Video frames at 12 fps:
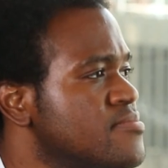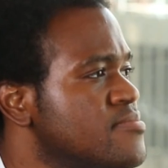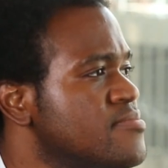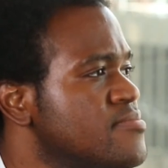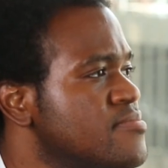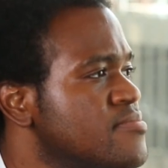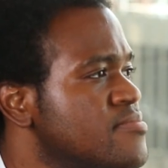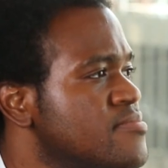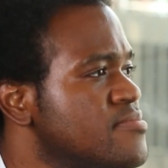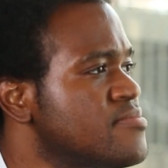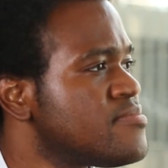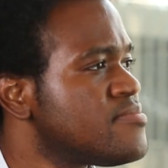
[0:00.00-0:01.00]
We're seeing a
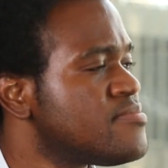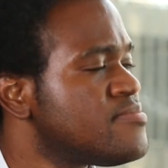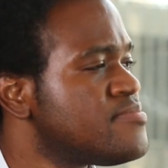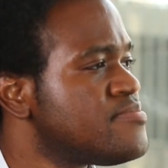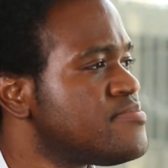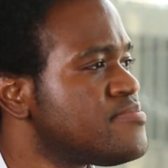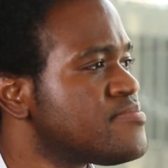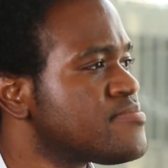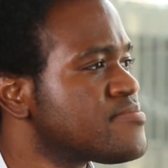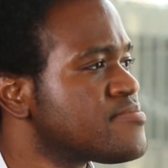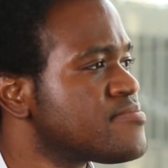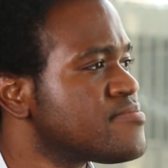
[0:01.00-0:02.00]
great
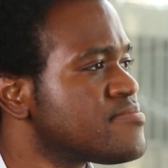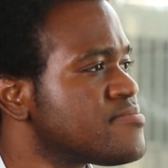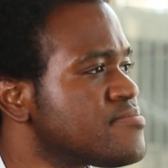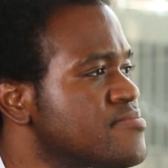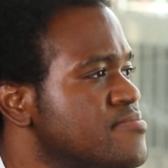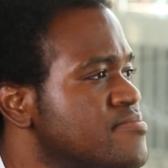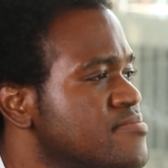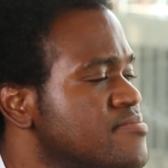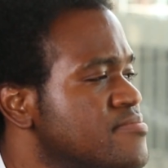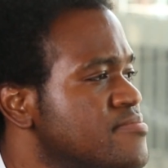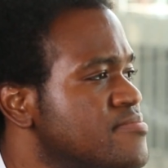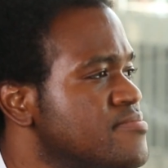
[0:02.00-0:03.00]
pickup
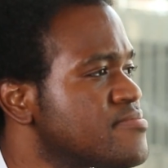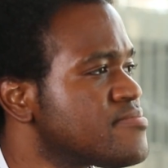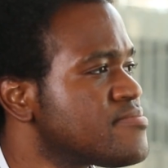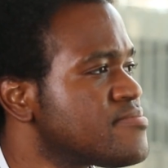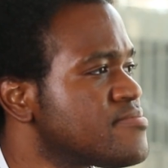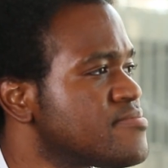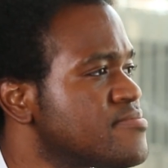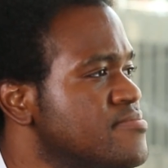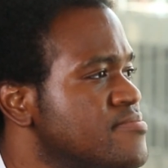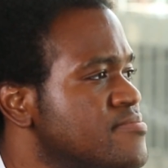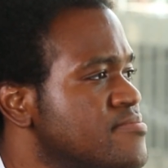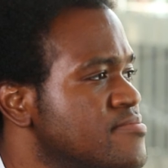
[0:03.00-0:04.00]
in our
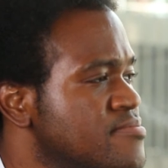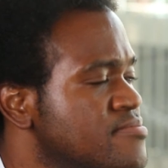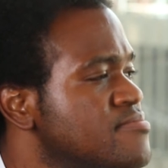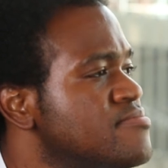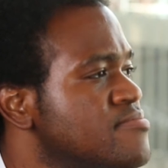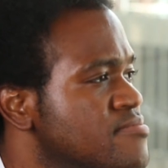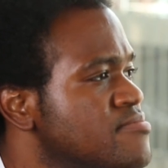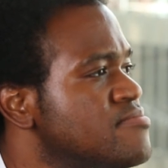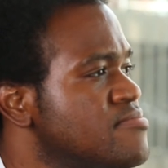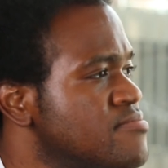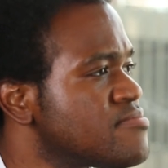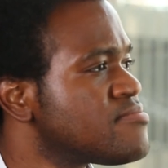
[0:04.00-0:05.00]
office work.
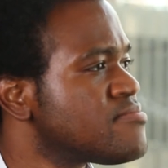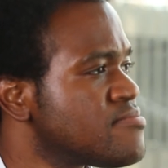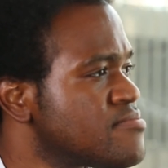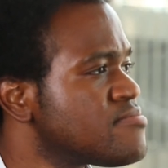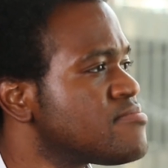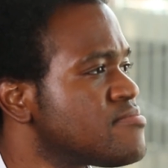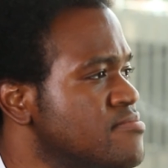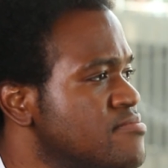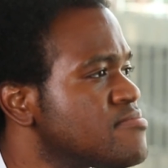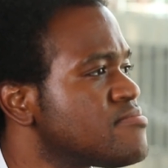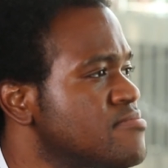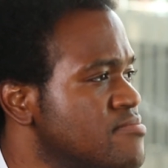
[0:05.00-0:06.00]
You know, our
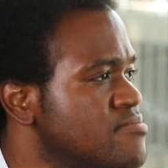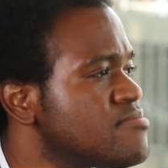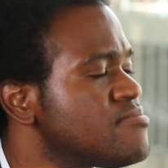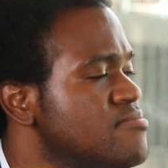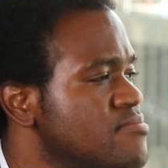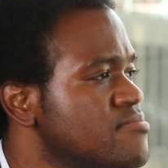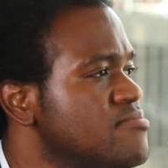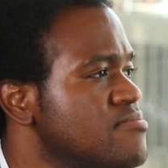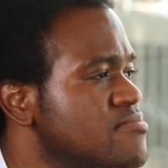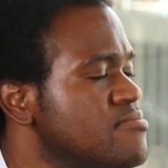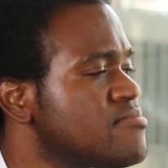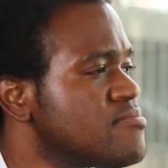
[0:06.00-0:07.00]
commercial office
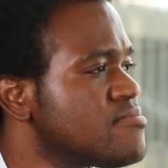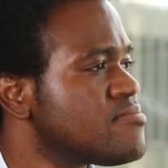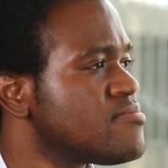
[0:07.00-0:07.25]
buildings are